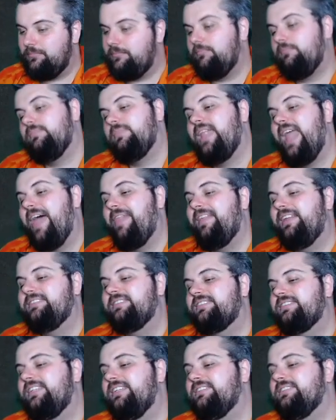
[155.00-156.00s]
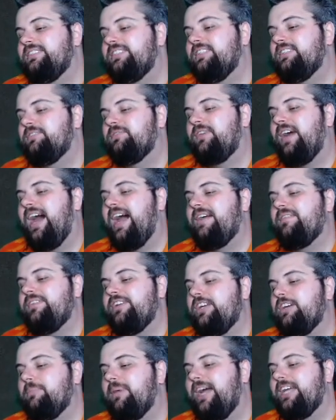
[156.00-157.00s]
And then skill tier 5,
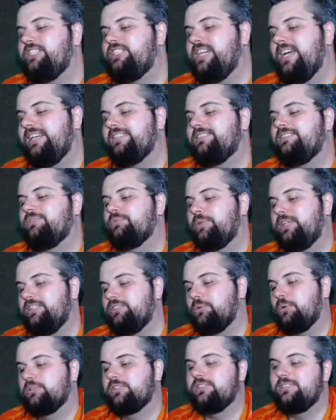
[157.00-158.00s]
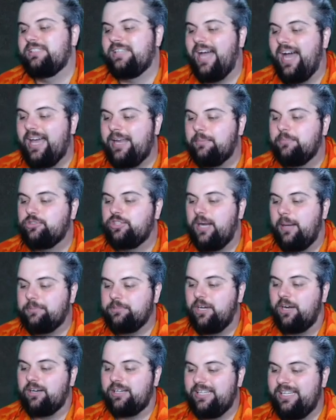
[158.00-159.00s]
nearby chests, resources, and item drops
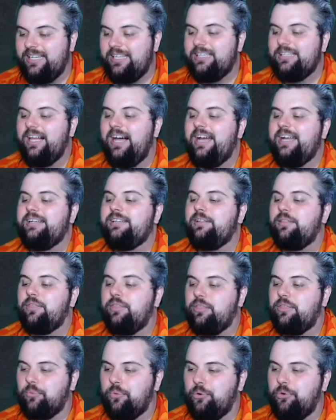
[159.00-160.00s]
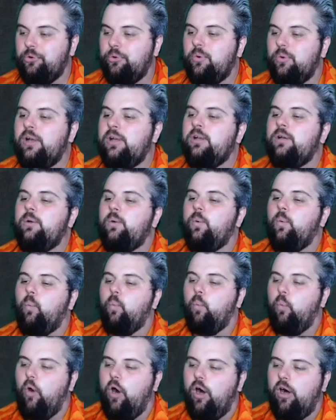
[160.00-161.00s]
are keylined through
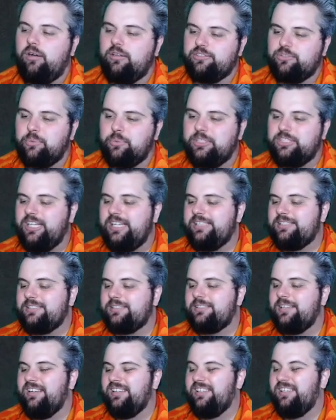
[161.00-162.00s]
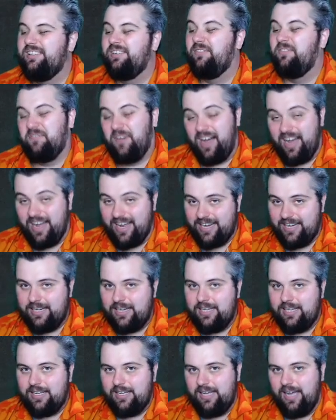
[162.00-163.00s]
walls, which is fine,
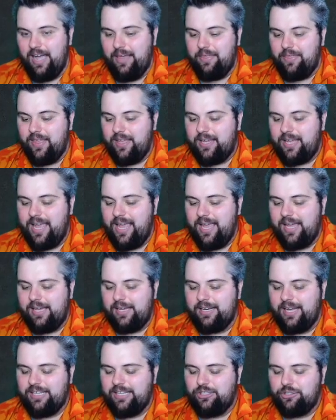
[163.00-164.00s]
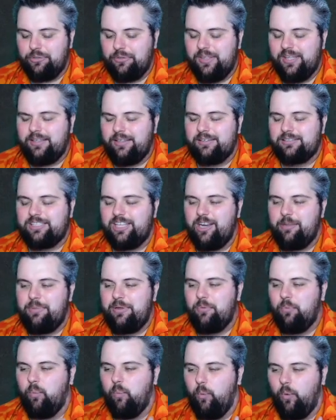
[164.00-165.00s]
I think, and I do think there's going to be
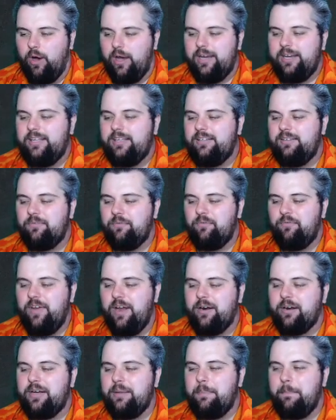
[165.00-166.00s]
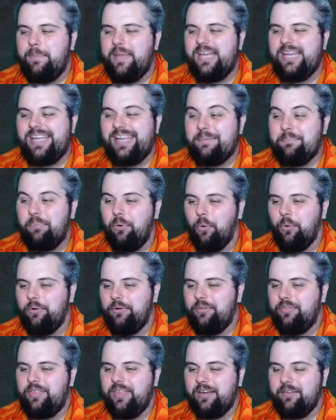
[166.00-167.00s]
one very big
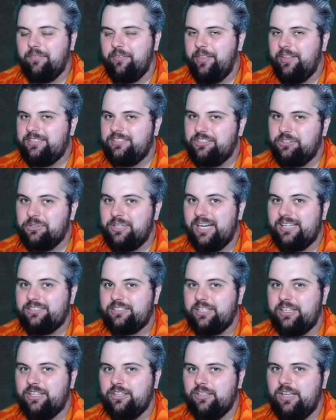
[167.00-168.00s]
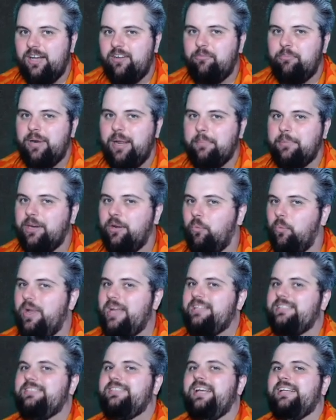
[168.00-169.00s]
important thing for this that you guys are going to love, but I'm going to wait
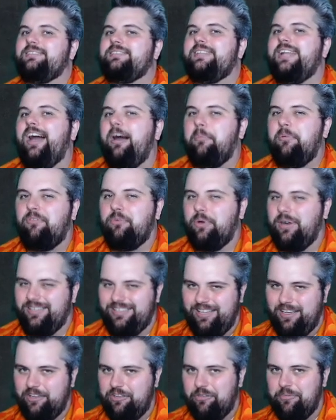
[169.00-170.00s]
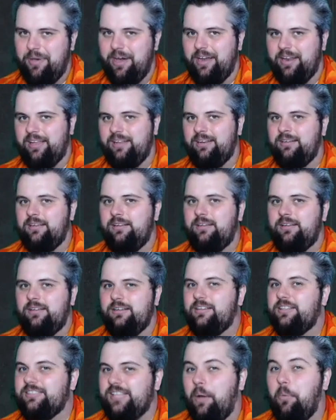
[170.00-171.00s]
to test it out before I tell you about it,
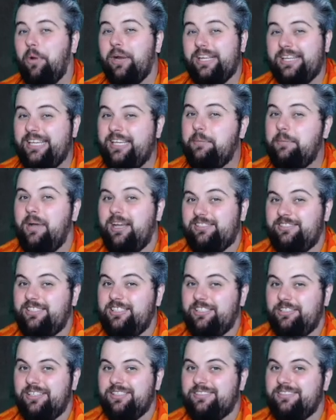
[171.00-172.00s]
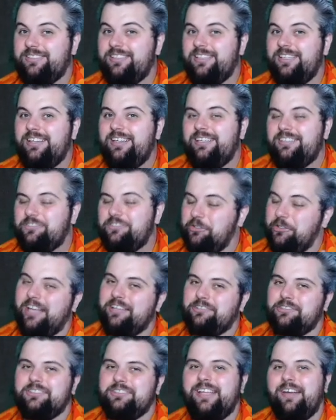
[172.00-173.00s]
because I want to keep my secrets. So you guys
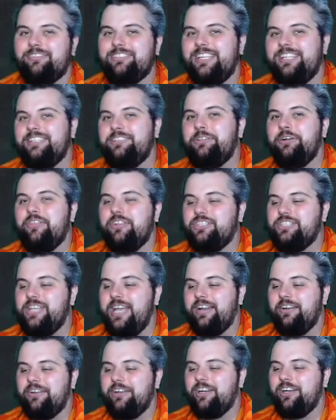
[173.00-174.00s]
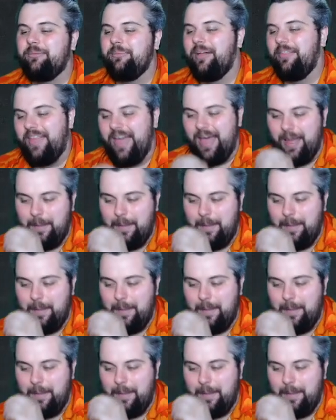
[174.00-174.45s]
just have to stay tuned to the channel to hear about that.